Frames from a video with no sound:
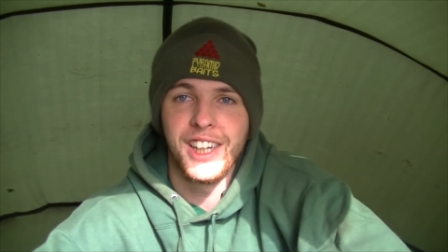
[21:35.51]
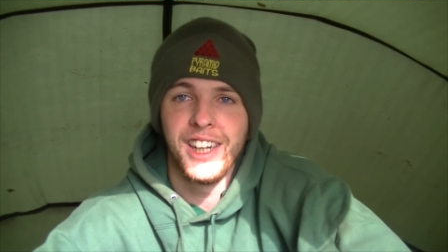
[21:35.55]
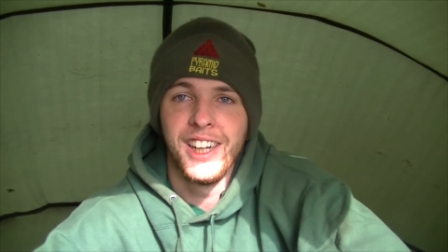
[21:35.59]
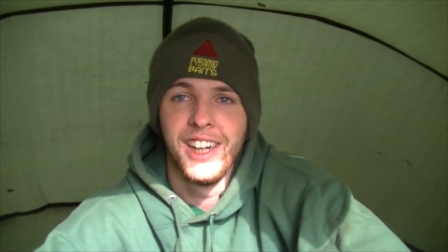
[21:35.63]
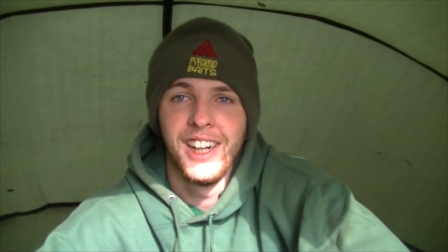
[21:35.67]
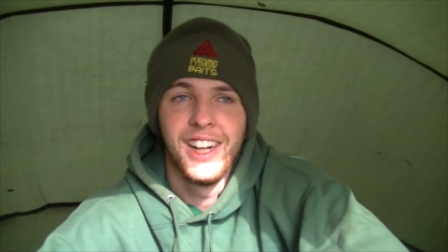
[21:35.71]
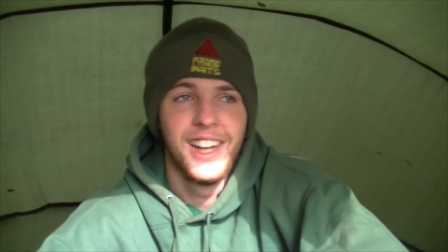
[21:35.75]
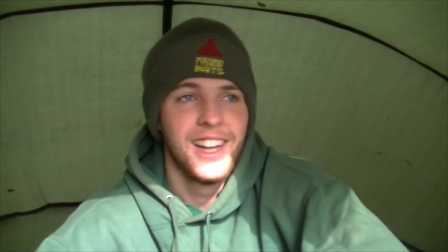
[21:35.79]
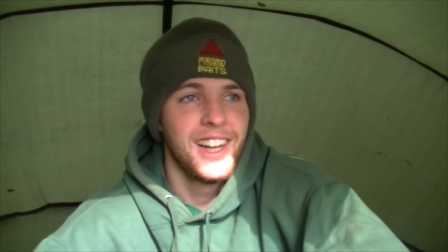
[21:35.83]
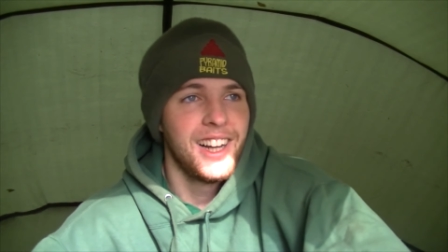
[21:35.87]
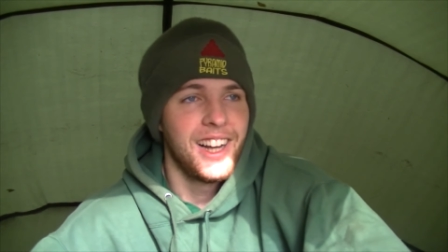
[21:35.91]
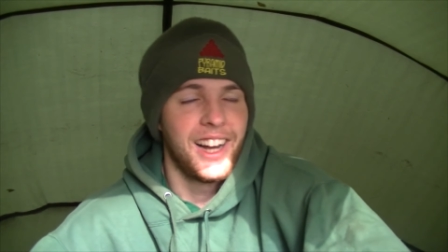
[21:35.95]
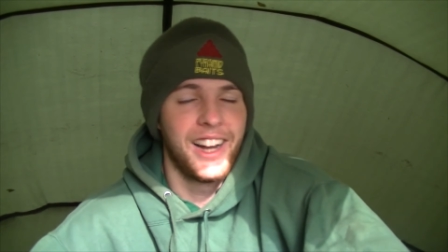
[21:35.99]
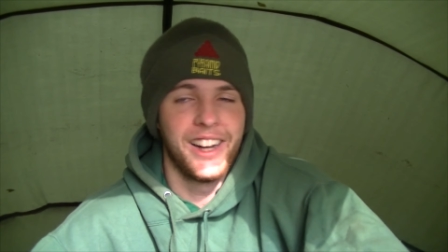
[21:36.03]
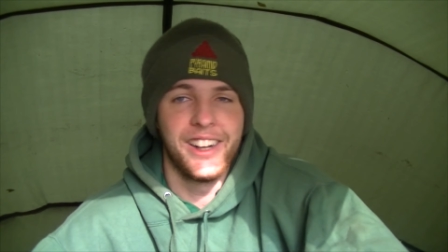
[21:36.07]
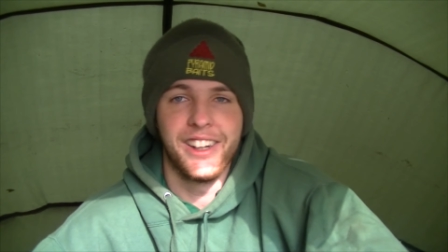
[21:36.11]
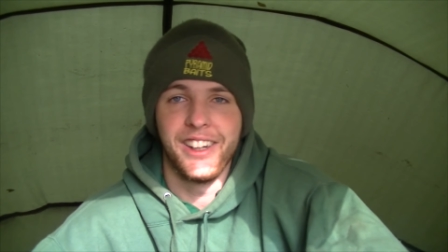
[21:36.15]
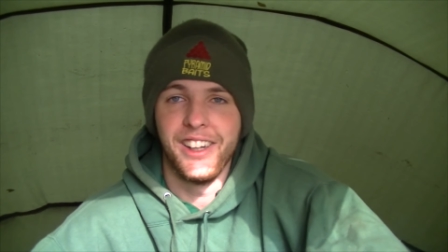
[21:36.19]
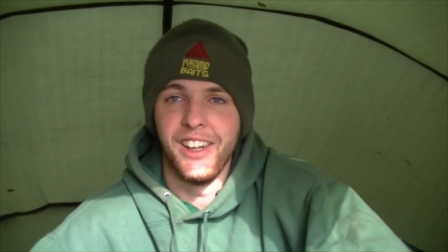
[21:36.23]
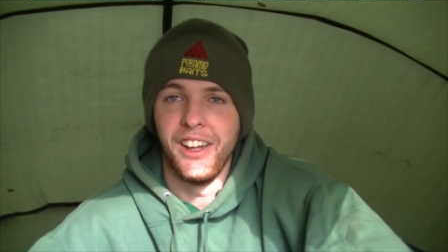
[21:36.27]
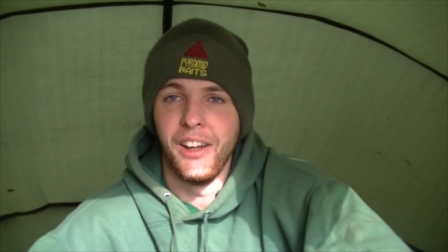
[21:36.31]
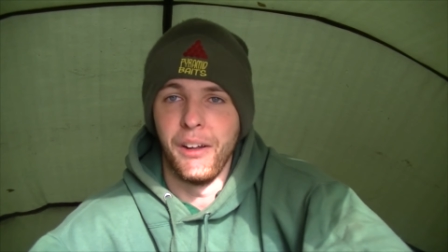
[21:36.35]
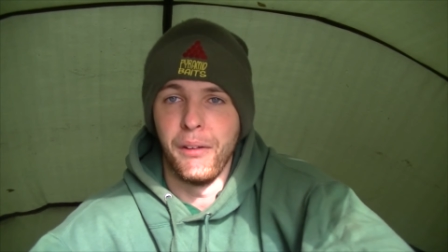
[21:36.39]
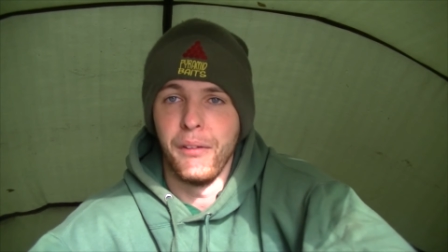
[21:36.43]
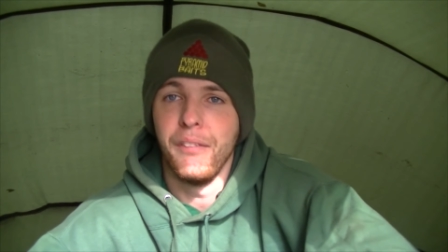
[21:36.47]

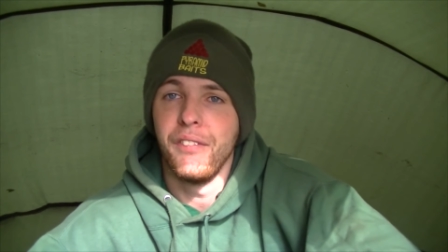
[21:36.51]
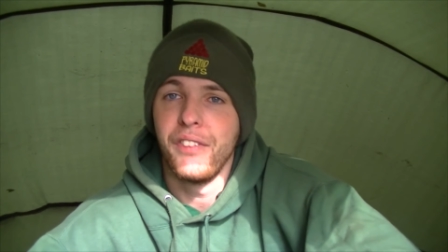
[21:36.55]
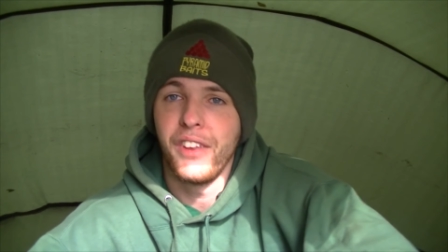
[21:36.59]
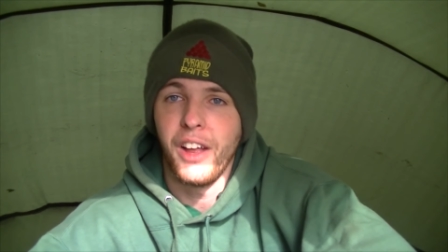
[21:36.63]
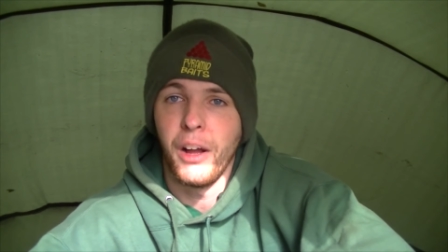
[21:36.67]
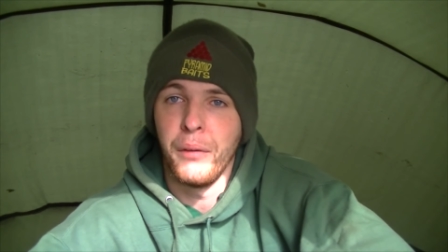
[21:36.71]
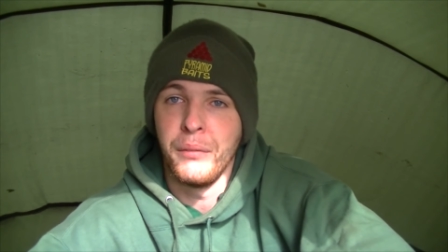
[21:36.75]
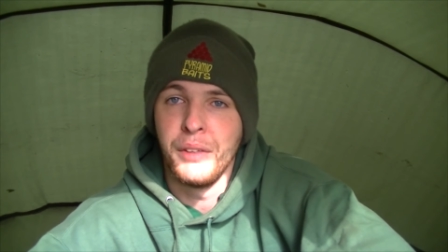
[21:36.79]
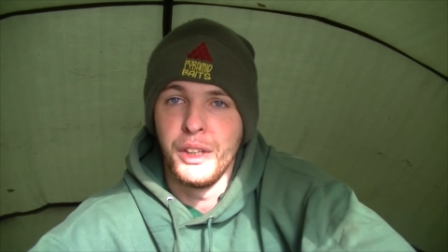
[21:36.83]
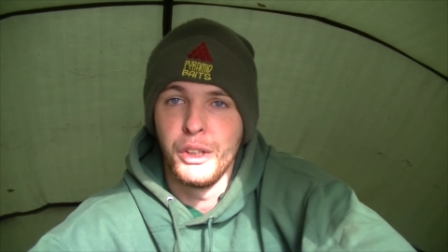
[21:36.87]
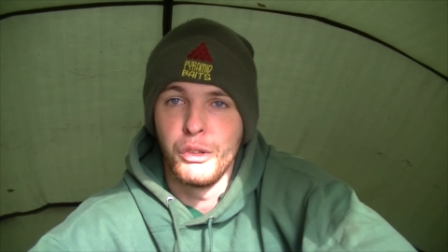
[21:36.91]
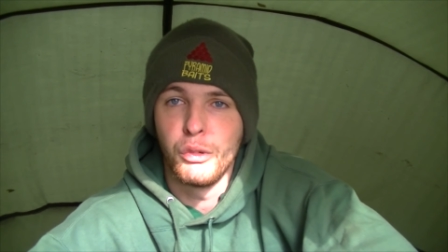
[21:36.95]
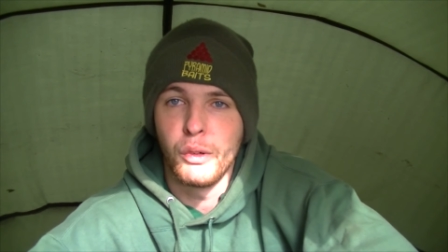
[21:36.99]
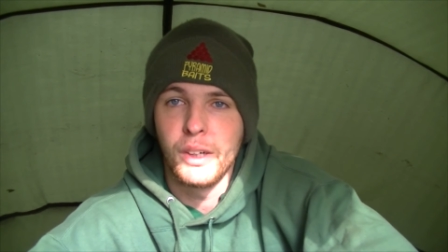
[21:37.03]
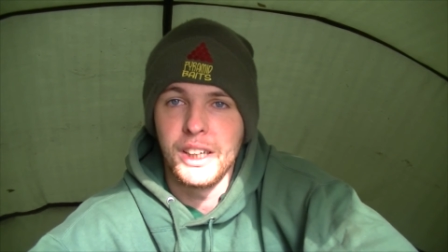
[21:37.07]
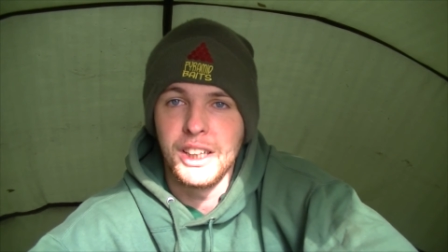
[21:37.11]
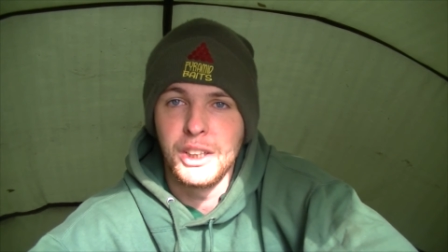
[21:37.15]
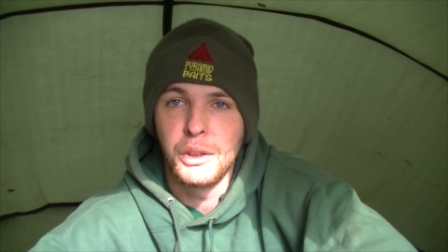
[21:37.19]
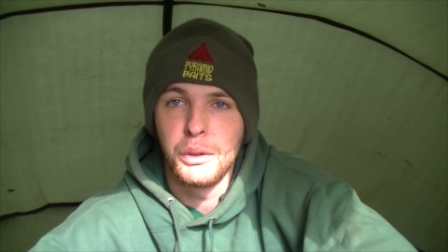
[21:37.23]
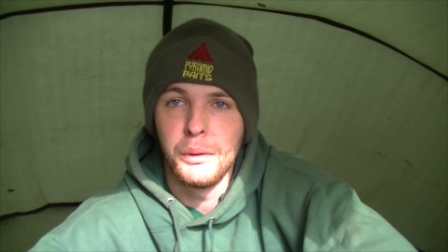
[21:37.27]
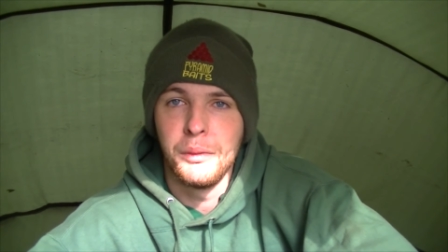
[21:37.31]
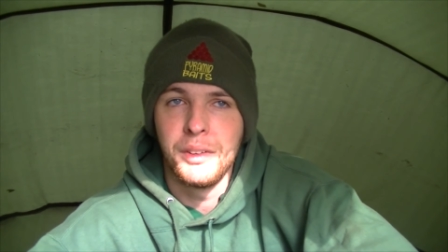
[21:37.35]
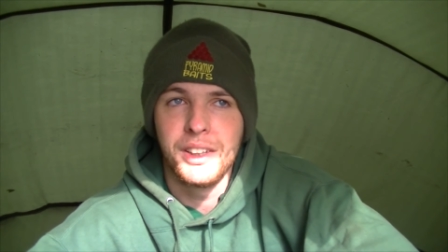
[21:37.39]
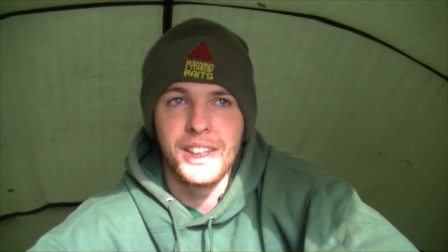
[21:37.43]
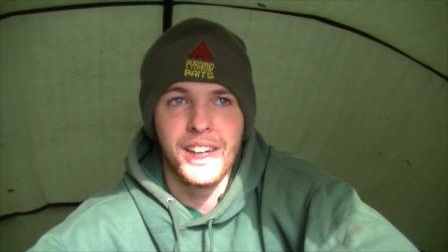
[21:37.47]
and I'm in the reeds with me